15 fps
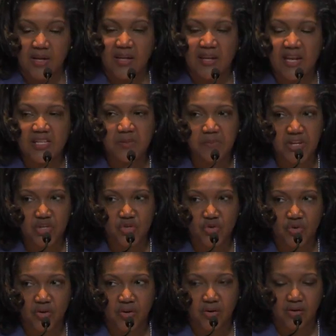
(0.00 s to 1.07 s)
Let's make
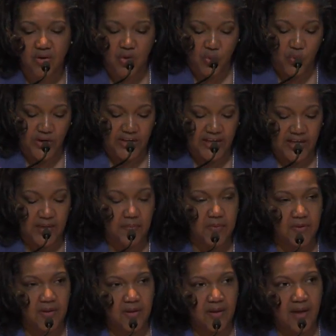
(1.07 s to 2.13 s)
sure we keep
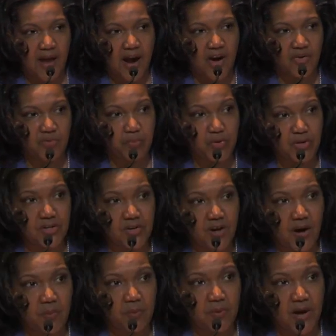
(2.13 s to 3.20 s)
our
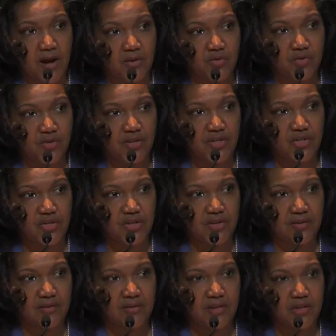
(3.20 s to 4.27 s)
proud
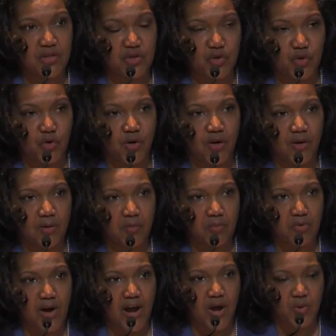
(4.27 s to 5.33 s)
tradition, your
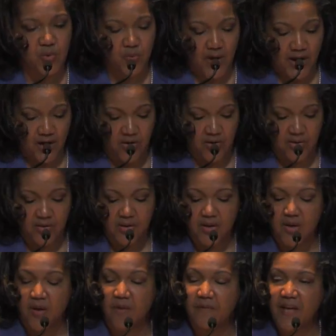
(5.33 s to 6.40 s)
proud record
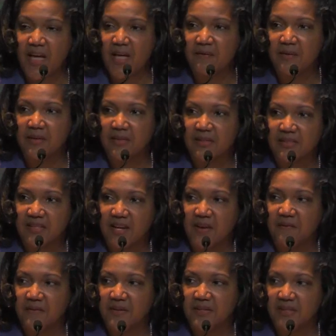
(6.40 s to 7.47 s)
of having the
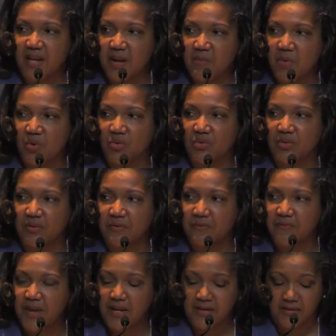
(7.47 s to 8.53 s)
safest and most
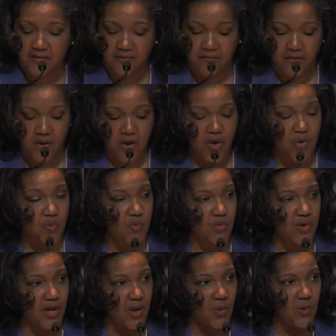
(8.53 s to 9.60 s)
effective
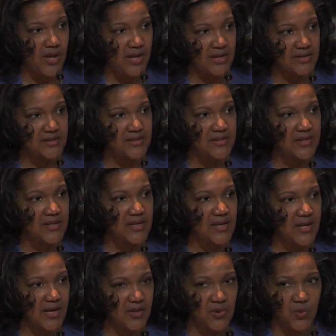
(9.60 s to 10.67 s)
railways
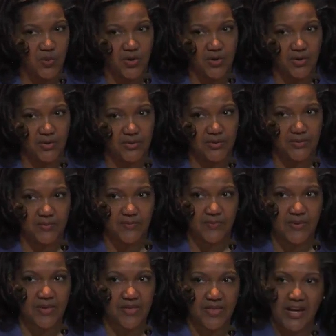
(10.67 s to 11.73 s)
in the world.
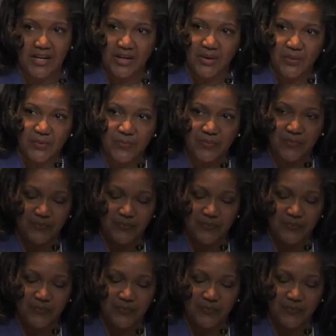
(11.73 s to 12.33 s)
Thank you.